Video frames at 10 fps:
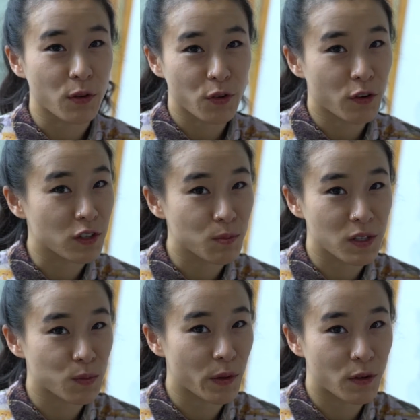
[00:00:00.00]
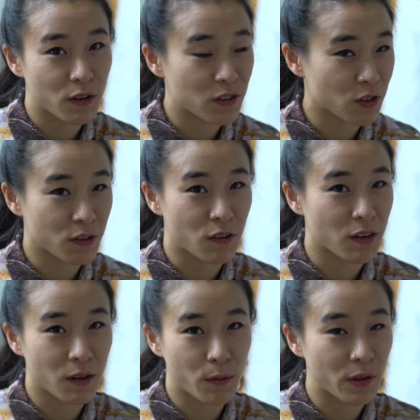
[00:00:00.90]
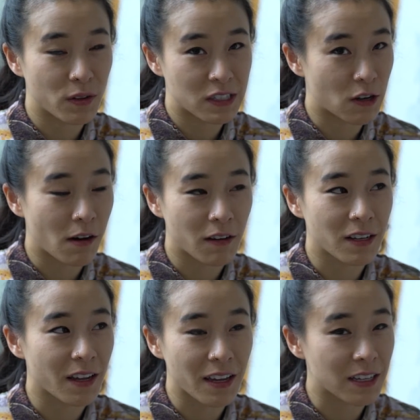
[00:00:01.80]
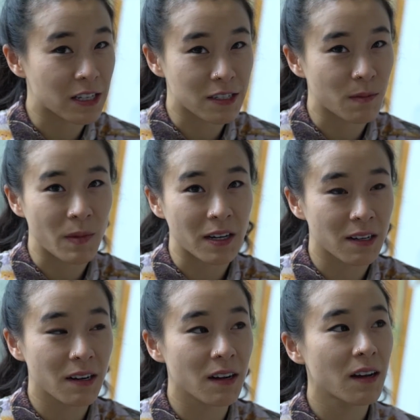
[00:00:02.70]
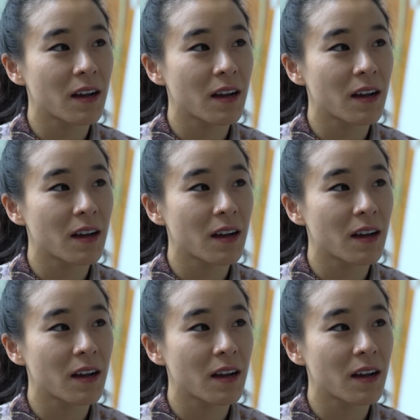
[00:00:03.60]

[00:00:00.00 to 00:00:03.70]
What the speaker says: it's Christmas, whether it's Corona, whether it's a holiday, it doesn't matter.